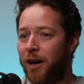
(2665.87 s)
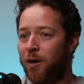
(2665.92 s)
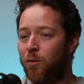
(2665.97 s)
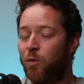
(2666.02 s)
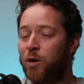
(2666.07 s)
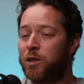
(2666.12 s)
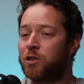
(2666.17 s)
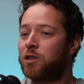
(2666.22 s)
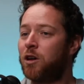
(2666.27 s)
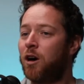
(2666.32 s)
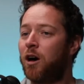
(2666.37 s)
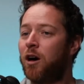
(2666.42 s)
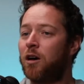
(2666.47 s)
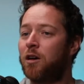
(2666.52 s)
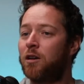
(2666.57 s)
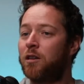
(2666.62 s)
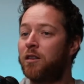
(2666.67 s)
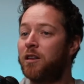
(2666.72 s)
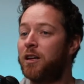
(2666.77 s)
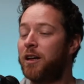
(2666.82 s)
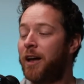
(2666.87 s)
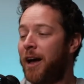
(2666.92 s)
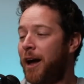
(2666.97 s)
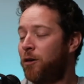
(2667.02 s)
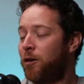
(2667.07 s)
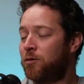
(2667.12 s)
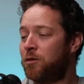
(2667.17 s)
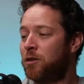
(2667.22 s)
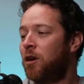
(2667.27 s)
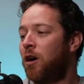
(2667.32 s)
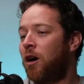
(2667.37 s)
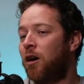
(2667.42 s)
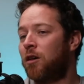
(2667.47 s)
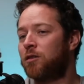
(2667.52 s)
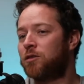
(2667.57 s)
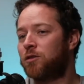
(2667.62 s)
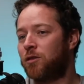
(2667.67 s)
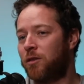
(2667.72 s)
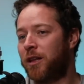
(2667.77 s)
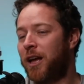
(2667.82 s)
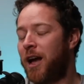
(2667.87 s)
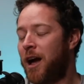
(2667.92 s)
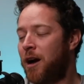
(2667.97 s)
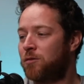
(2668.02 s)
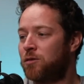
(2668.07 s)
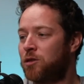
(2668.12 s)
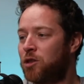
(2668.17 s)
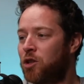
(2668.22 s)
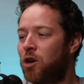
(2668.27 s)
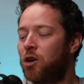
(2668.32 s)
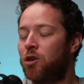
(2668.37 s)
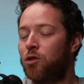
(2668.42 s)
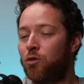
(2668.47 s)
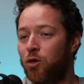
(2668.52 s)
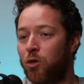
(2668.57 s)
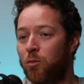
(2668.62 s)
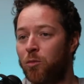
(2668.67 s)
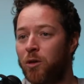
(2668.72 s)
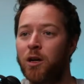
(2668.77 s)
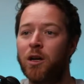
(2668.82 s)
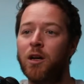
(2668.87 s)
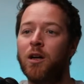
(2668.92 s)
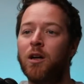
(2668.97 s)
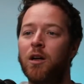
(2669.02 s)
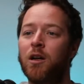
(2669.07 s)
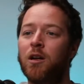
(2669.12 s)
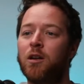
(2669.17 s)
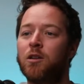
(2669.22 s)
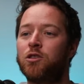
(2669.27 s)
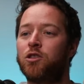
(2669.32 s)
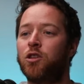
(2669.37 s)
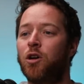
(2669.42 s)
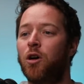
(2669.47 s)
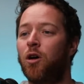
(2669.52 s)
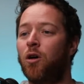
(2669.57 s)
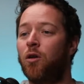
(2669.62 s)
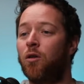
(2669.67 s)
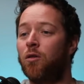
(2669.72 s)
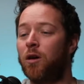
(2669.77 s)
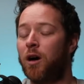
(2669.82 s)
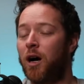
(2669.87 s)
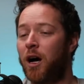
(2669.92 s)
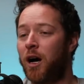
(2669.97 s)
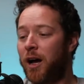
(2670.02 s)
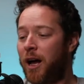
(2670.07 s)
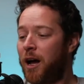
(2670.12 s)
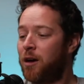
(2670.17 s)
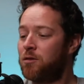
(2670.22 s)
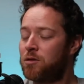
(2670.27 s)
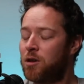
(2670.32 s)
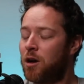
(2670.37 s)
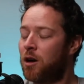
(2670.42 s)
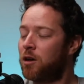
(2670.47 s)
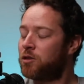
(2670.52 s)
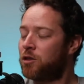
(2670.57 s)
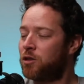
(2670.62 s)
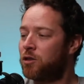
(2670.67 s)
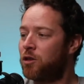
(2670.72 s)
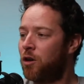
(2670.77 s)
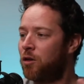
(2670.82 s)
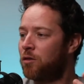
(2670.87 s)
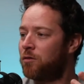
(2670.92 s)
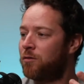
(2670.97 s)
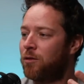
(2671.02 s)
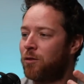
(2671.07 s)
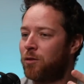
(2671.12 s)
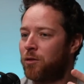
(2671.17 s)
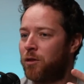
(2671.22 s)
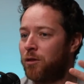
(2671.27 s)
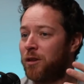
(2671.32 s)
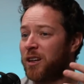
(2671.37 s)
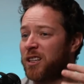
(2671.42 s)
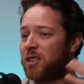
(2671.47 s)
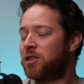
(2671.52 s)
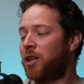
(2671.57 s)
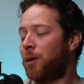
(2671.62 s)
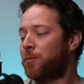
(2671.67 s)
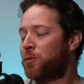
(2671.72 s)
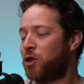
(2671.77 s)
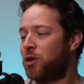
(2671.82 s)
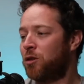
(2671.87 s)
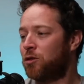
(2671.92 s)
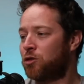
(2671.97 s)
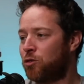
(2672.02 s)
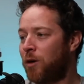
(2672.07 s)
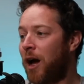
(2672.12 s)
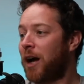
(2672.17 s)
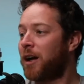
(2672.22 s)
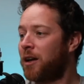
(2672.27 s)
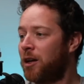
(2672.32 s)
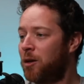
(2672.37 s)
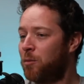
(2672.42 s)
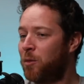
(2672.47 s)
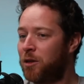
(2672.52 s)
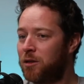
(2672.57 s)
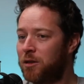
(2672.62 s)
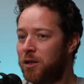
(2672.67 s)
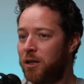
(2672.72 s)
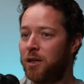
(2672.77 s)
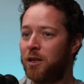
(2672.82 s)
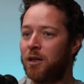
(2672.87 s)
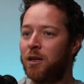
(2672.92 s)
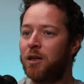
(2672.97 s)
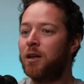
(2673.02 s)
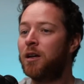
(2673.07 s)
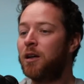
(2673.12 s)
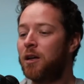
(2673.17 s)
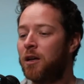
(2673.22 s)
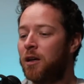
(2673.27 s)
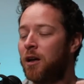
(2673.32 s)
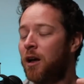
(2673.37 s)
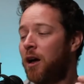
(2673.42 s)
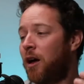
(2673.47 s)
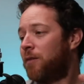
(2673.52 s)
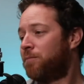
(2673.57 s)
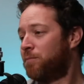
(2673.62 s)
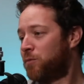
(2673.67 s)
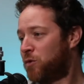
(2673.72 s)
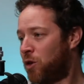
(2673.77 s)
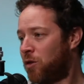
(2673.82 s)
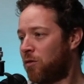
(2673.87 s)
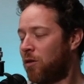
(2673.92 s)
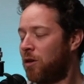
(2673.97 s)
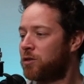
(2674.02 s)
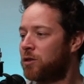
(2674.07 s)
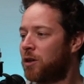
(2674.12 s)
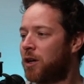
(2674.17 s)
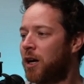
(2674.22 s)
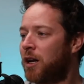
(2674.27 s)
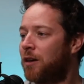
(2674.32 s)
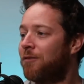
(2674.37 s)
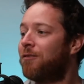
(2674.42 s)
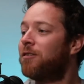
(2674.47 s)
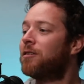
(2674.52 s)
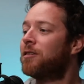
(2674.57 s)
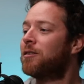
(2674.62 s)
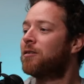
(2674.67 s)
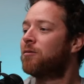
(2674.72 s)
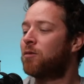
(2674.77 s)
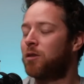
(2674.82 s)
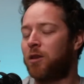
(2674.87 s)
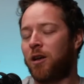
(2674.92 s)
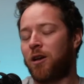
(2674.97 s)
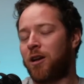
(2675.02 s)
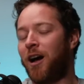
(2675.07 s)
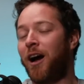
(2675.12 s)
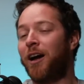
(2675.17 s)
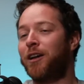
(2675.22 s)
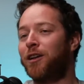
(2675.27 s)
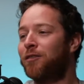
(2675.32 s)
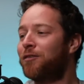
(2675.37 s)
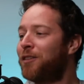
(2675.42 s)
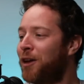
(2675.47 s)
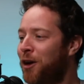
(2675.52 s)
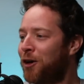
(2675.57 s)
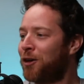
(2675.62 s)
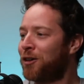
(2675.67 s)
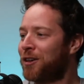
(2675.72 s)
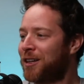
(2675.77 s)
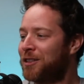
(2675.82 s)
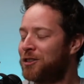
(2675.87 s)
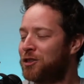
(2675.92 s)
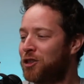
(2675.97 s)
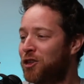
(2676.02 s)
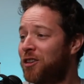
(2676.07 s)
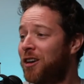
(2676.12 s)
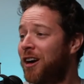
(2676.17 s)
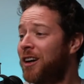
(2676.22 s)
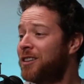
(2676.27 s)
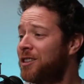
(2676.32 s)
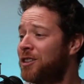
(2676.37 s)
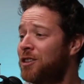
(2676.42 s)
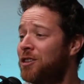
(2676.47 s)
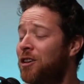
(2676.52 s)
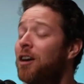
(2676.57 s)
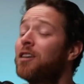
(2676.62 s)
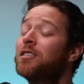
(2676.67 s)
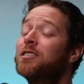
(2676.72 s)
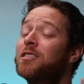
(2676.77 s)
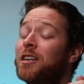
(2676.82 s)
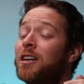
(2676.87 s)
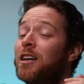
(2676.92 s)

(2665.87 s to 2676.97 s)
which are the Hound Dogs, or the Hound Dog group. So Hound Dogs are known for their exceptional tracking ability. So they're also they are considered hunting dogs.